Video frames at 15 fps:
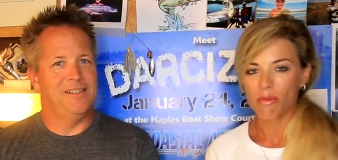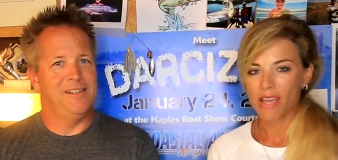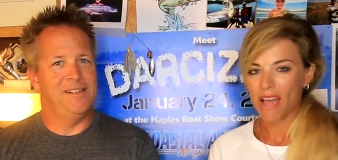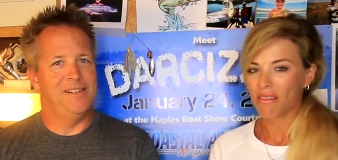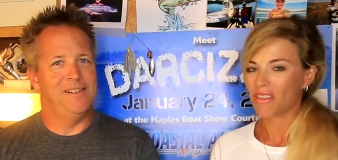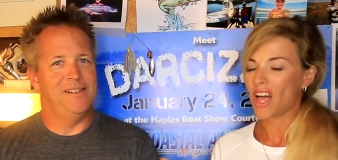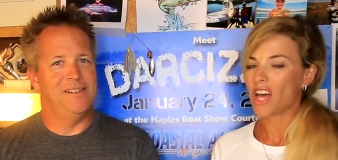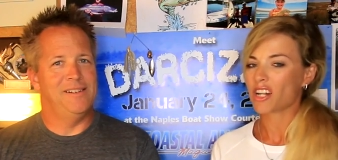Speaker 1: we have a
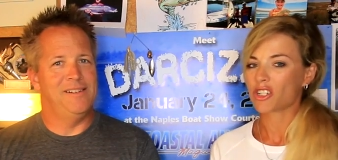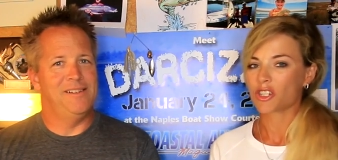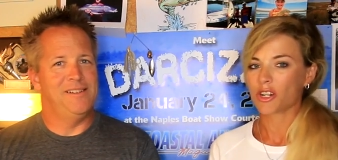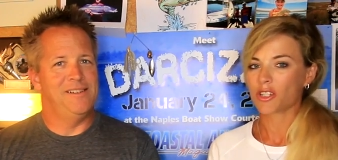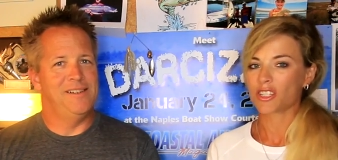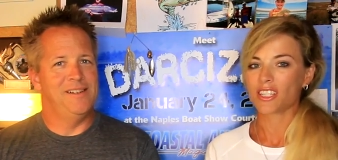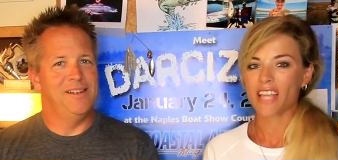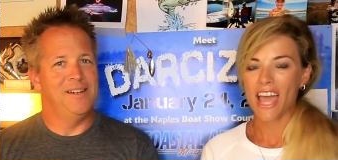lot of shirts
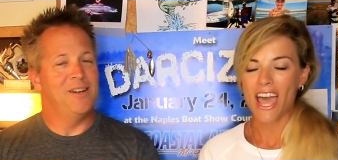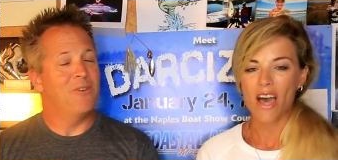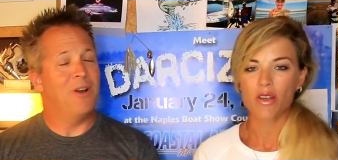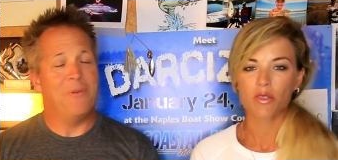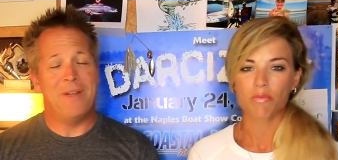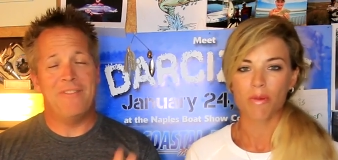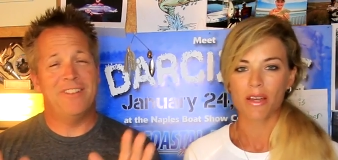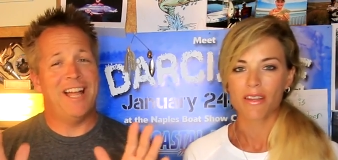in the house. Right,
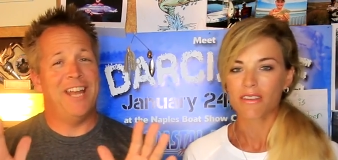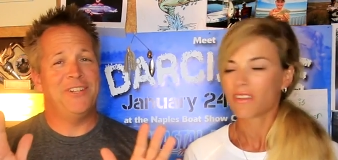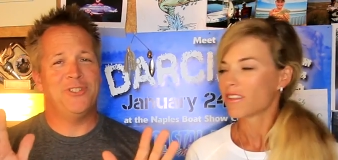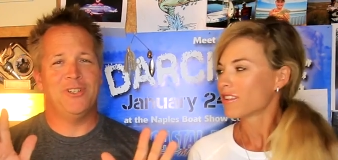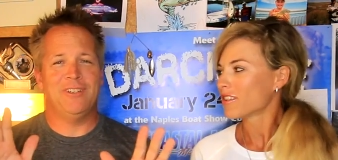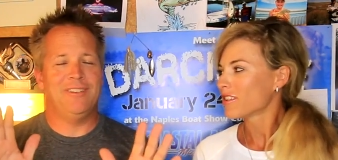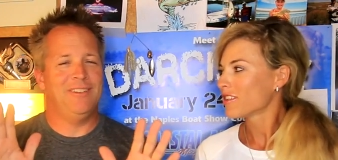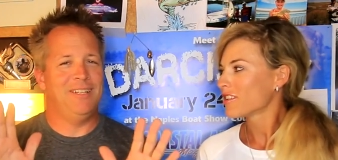we have a lot of
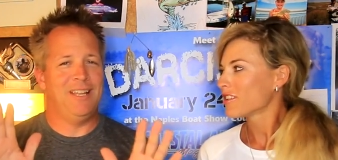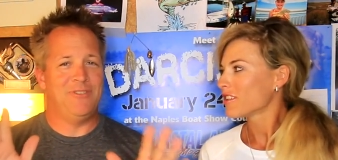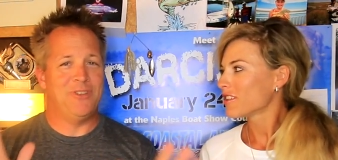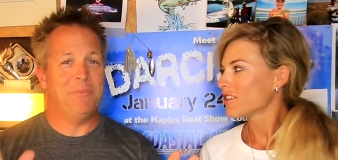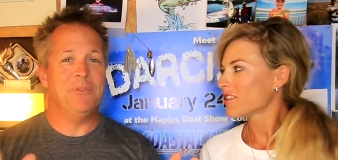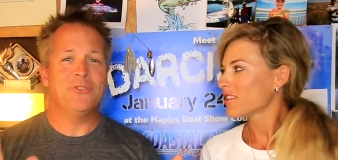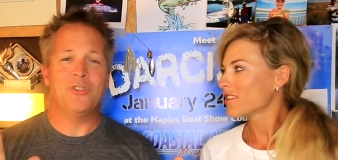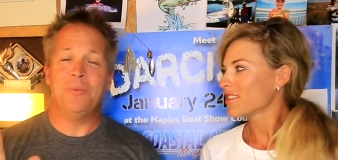
Speaker 2: shirts. Some
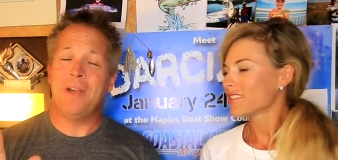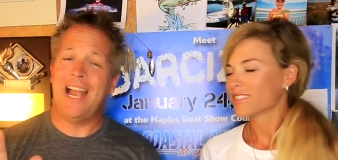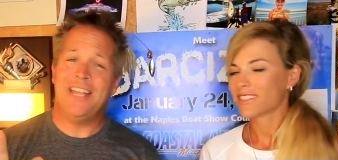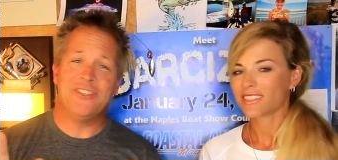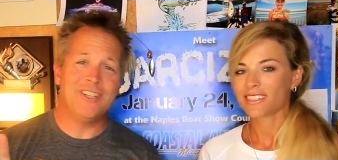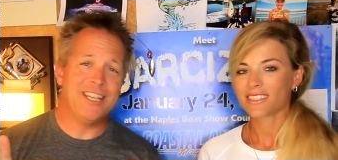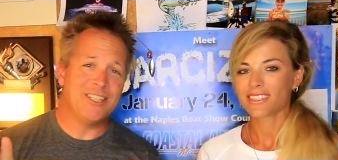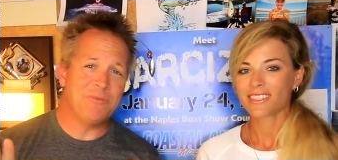some guys are gonna
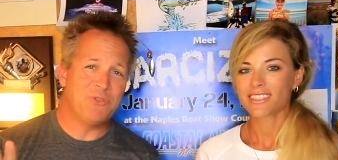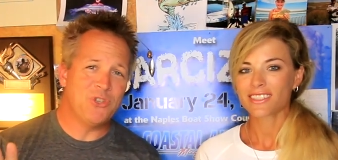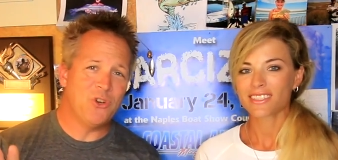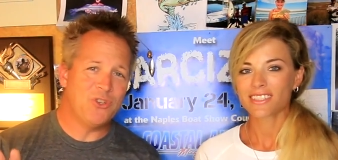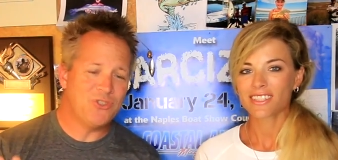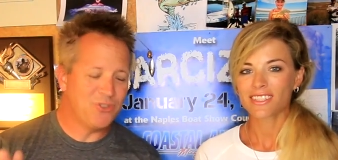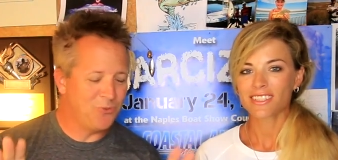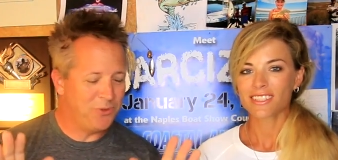get some
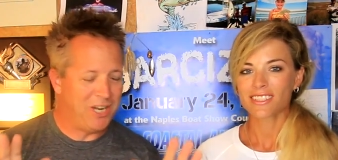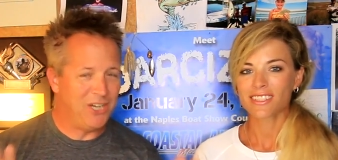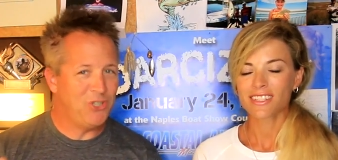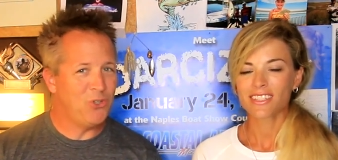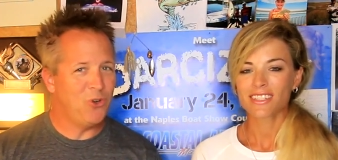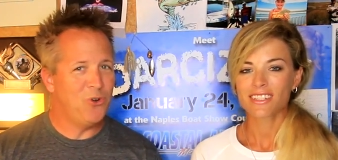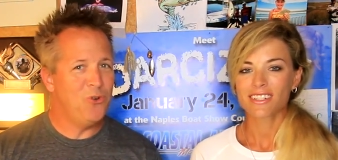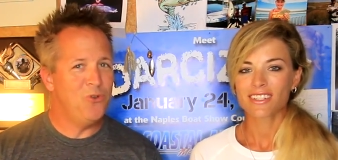shirts. We're not
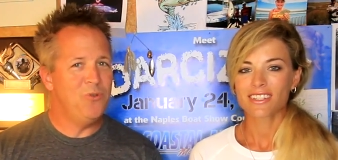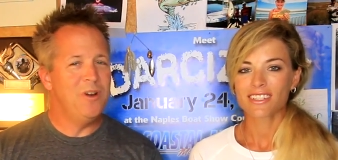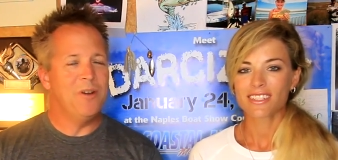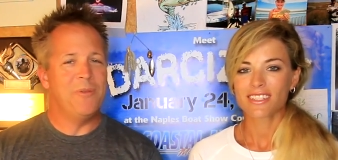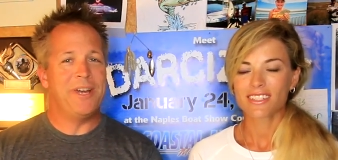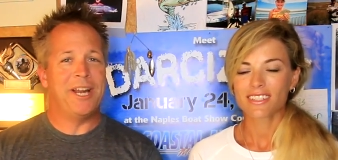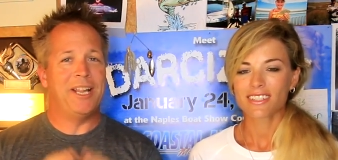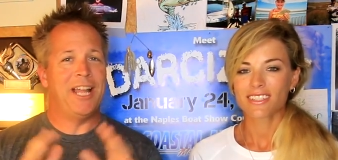sure who. We
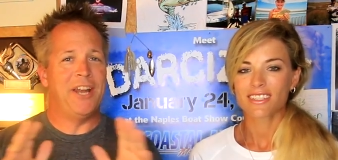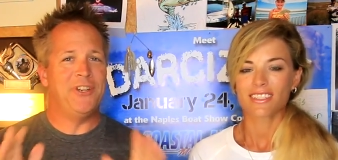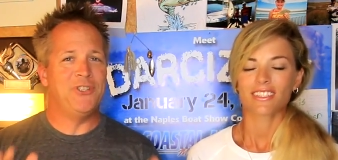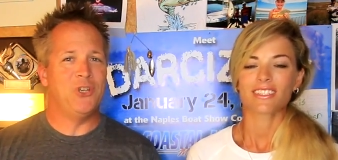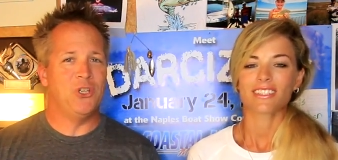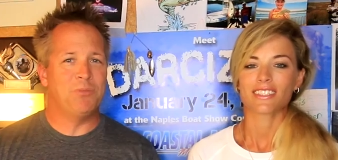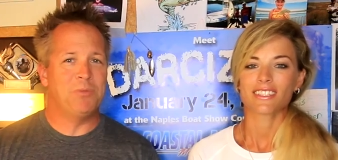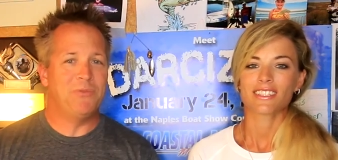got a lot of
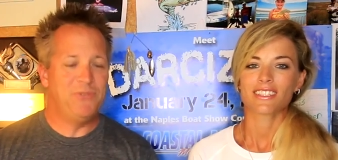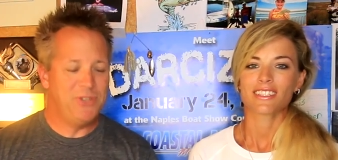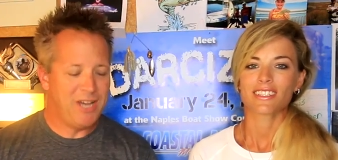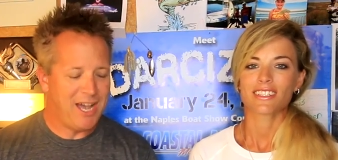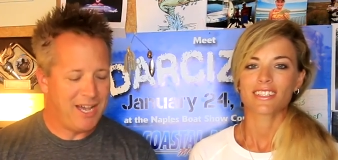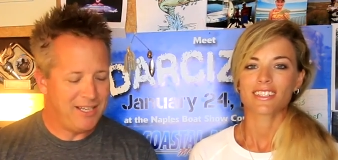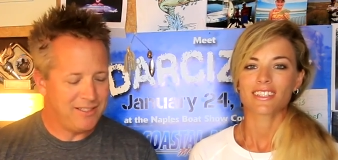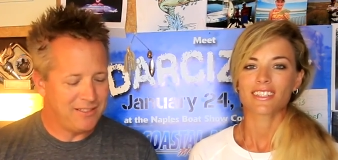shirts, but if you
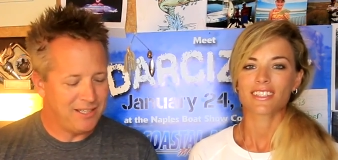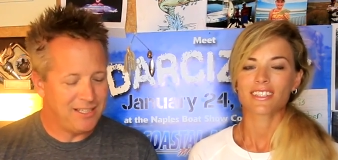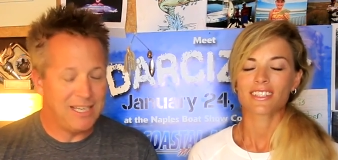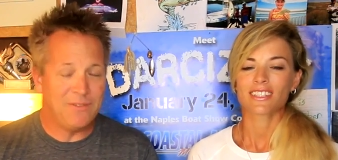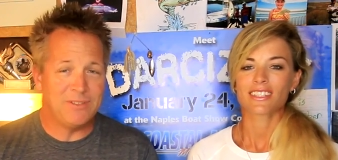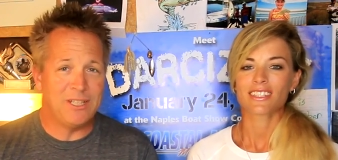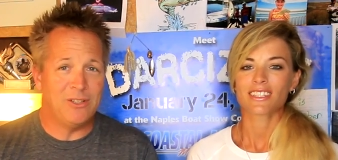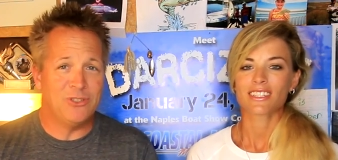guys uh, give
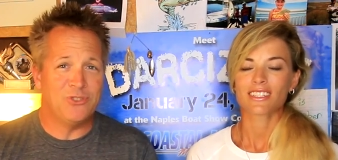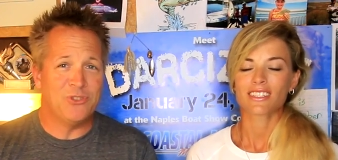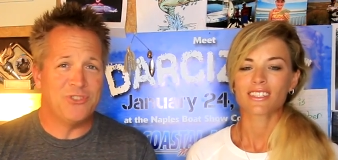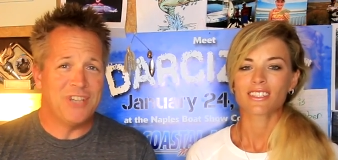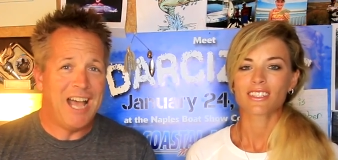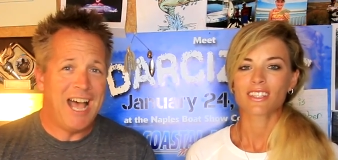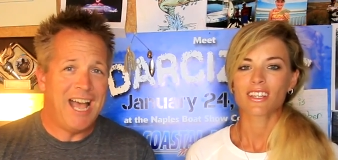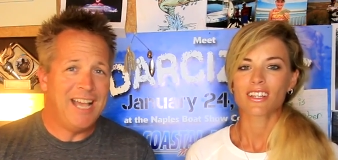tell us your
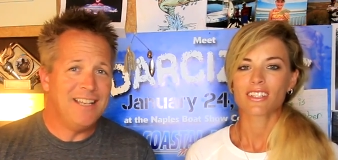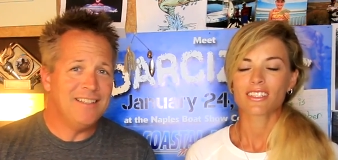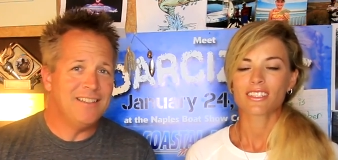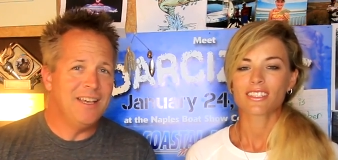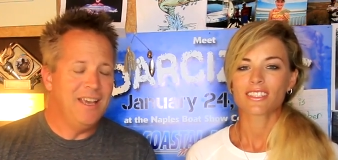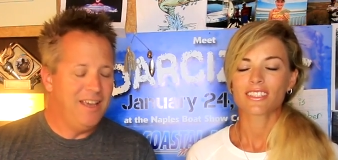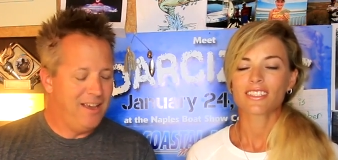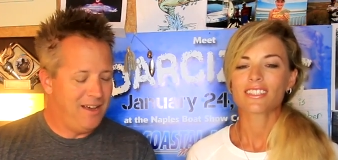size,
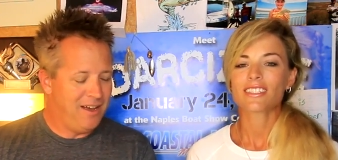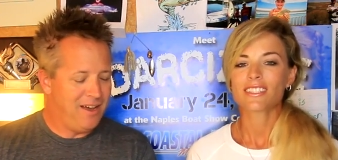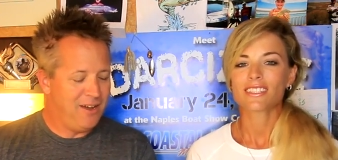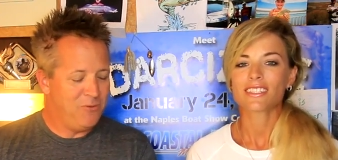uh,